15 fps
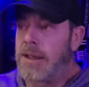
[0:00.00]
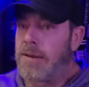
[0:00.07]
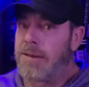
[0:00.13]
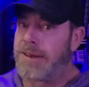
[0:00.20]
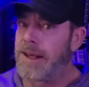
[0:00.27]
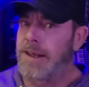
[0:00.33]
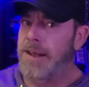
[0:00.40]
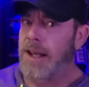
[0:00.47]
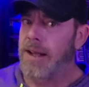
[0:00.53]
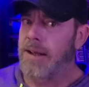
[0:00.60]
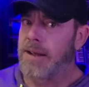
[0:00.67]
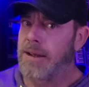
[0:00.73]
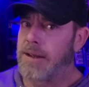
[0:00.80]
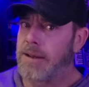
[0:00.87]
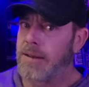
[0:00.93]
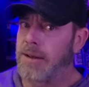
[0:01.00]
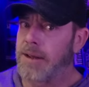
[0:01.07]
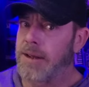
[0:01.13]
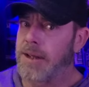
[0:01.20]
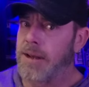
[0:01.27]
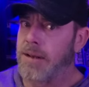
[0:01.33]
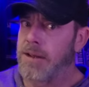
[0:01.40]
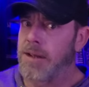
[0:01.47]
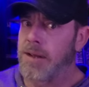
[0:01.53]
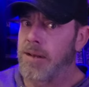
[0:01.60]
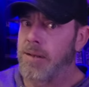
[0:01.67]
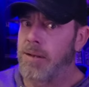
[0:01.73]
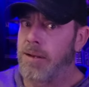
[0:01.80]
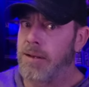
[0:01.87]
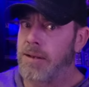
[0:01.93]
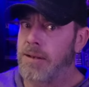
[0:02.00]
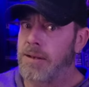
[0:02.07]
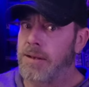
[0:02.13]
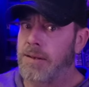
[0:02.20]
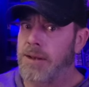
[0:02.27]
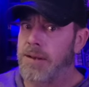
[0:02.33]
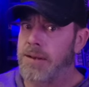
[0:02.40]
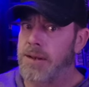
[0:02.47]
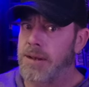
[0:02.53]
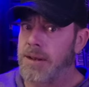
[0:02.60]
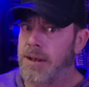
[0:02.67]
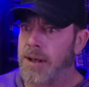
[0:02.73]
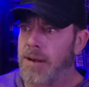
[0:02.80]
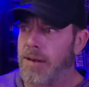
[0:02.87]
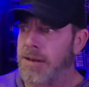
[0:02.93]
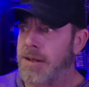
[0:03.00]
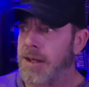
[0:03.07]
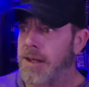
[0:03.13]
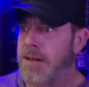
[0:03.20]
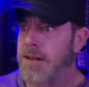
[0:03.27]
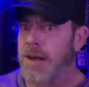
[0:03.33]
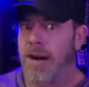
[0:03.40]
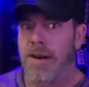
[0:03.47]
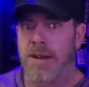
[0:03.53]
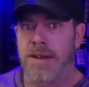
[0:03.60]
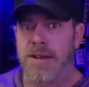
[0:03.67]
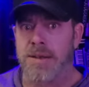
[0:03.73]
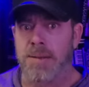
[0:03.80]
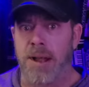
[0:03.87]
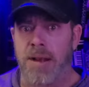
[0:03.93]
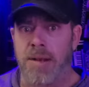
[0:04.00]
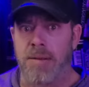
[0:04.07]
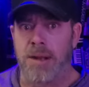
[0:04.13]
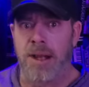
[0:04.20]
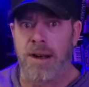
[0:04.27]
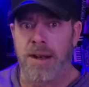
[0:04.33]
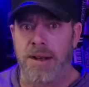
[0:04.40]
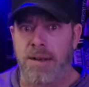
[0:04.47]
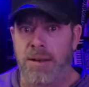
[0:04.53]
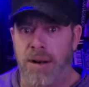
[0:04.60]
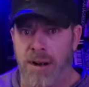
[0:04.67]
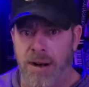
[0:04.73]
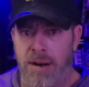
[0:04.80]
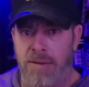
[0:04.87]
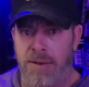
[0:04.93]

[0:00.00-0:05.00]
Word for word: It's like that with YouTube you you know it's like sharks smelling blood in the water.